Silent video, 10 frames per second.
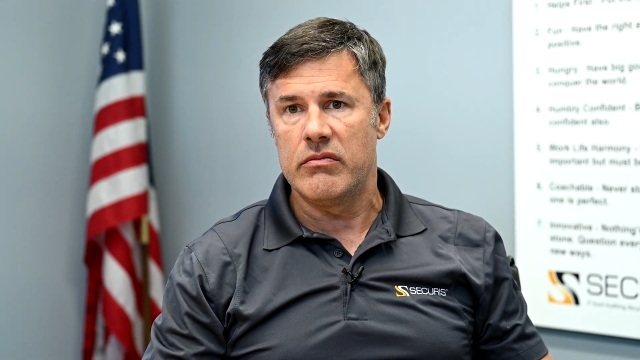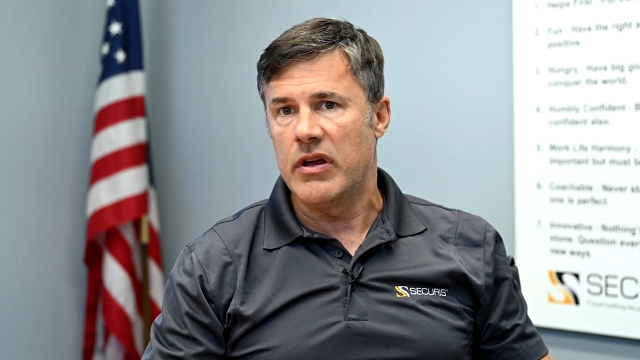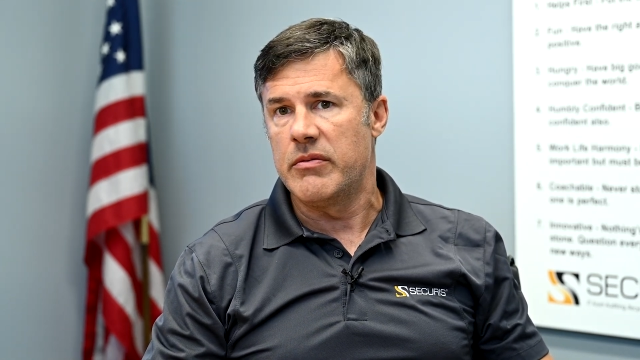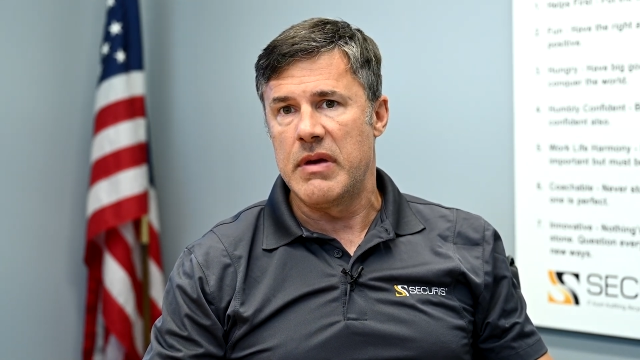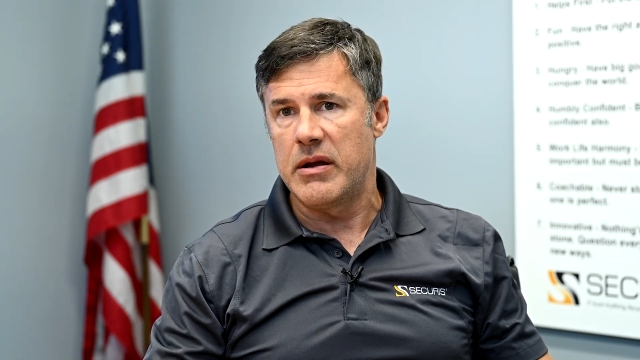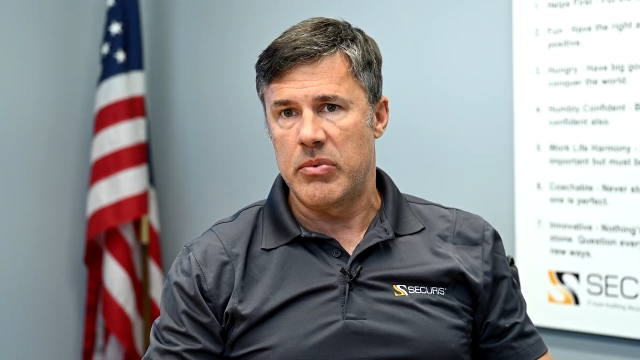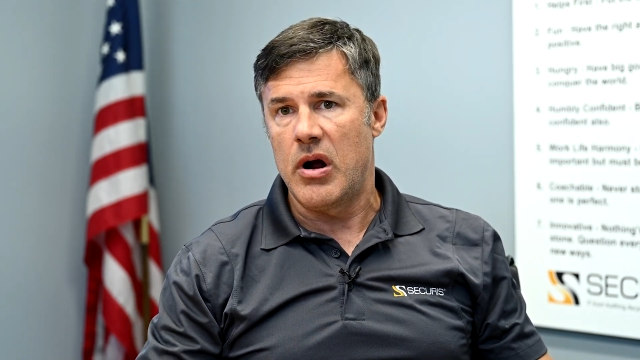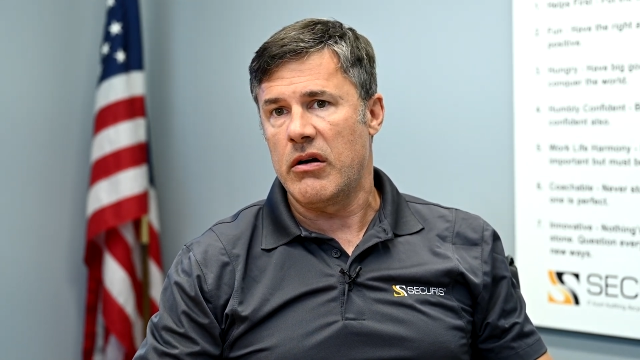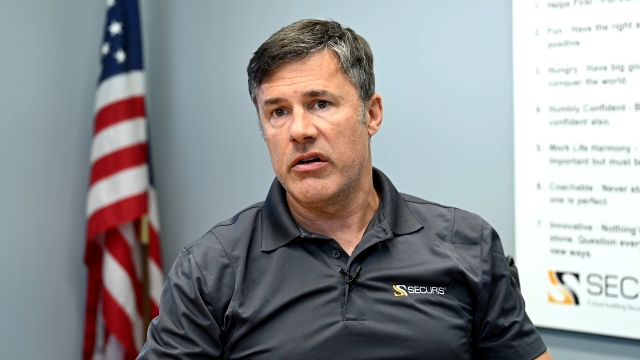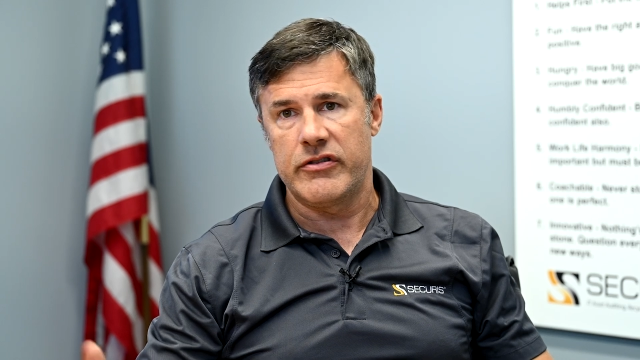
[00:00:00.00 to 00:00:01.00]
make
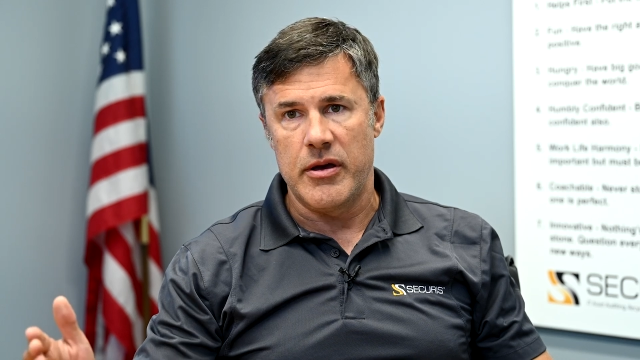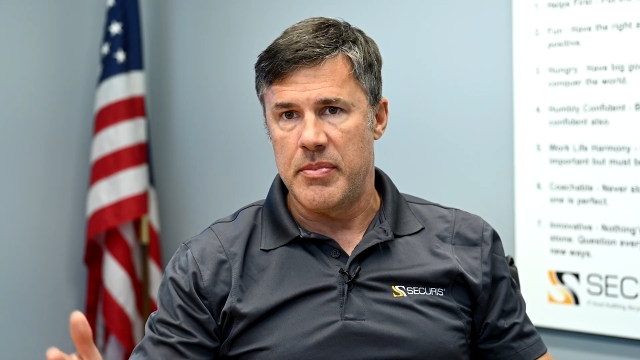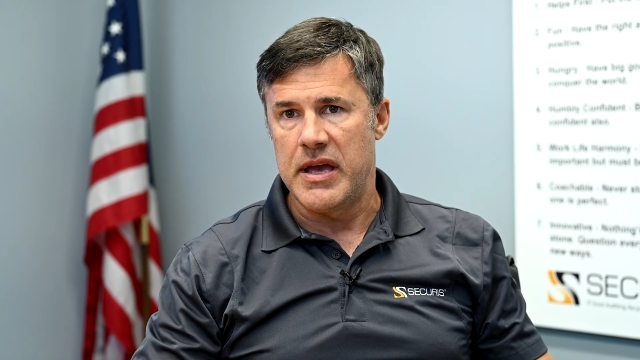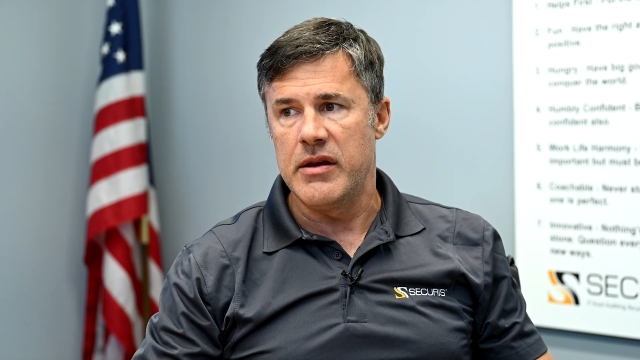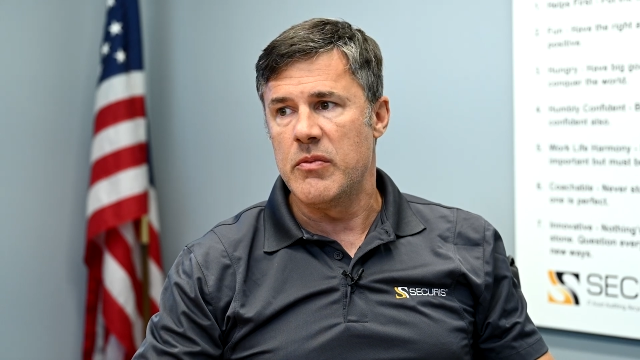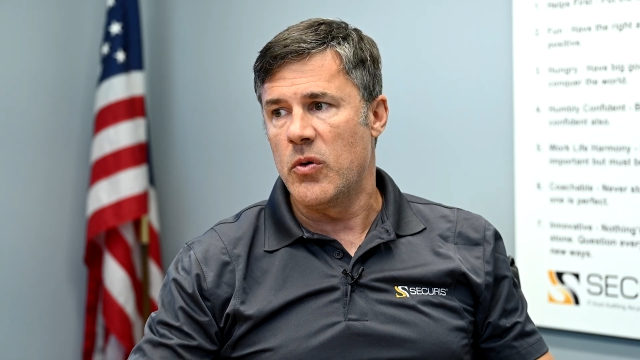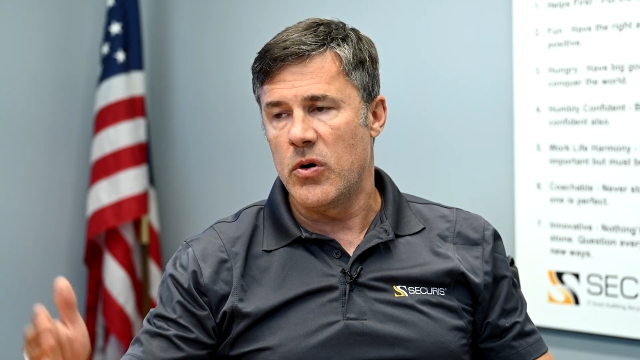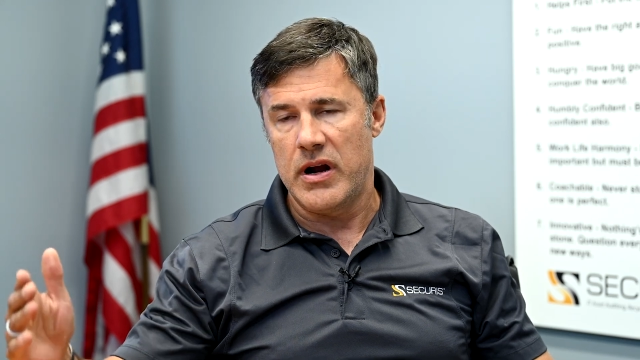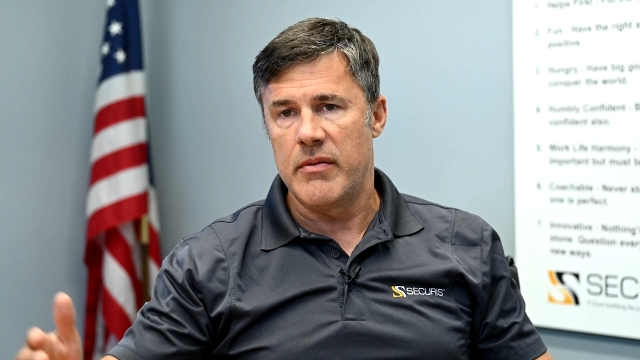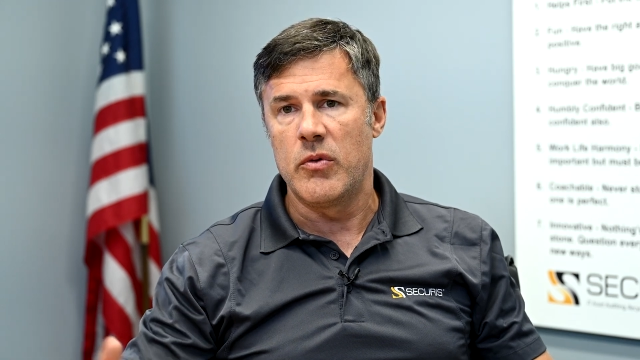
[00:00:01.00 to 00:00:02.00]
progress, get paid
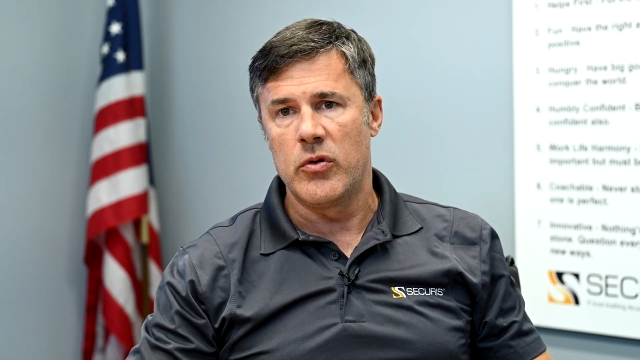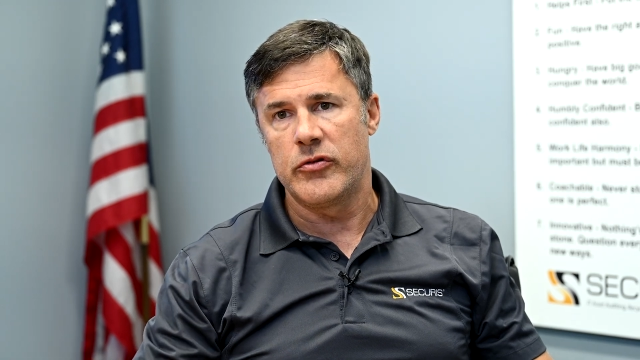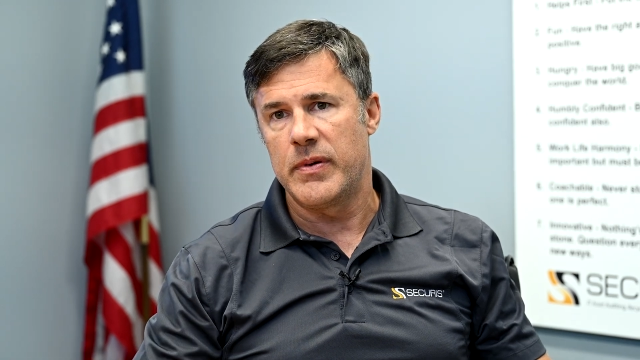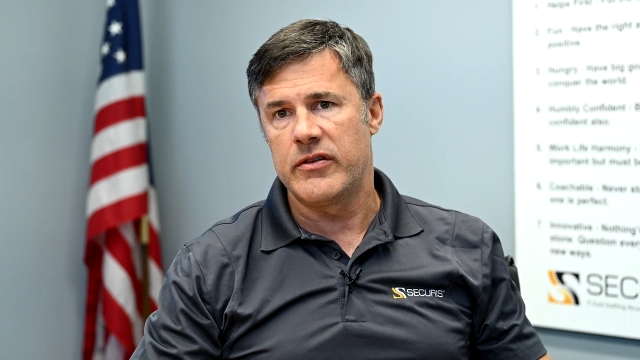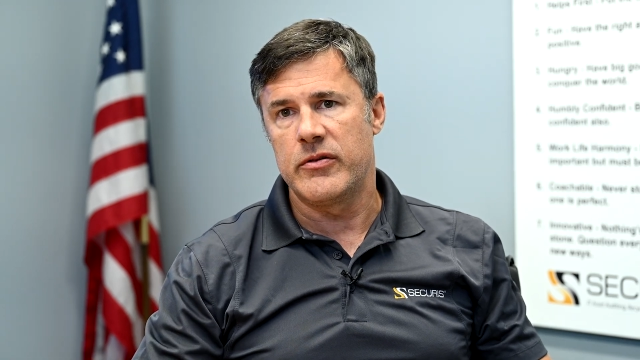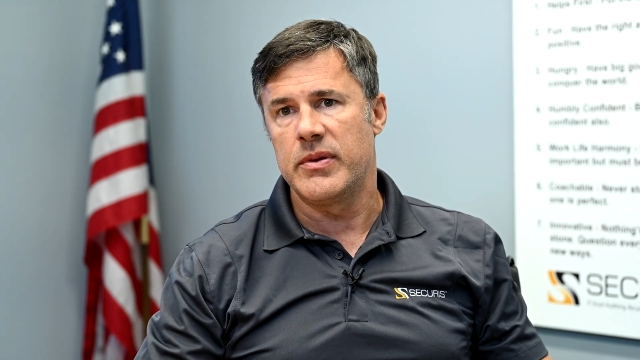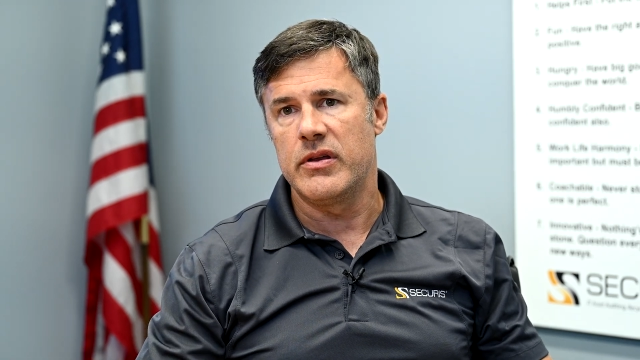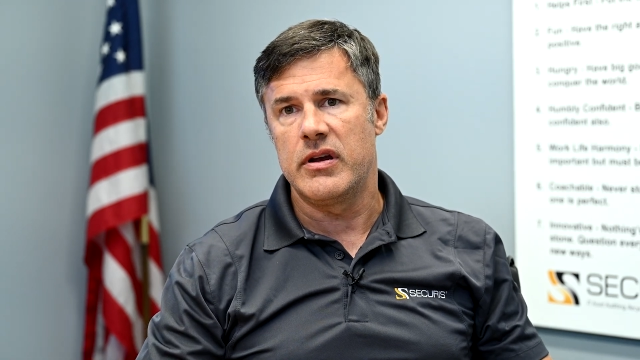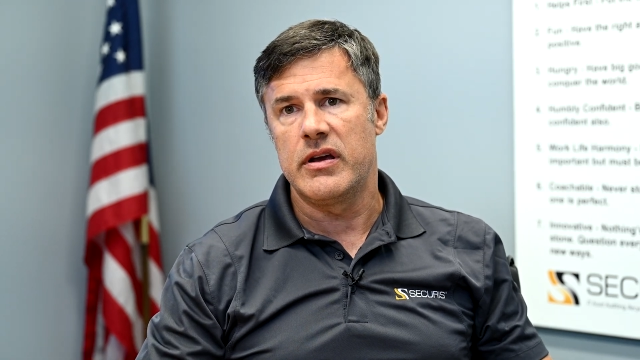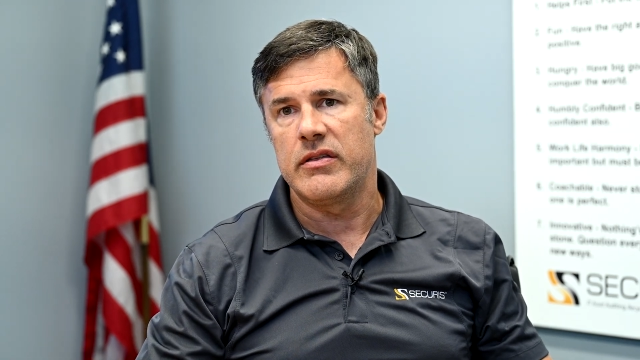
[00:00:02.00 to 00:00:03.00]
more, have more responsibility.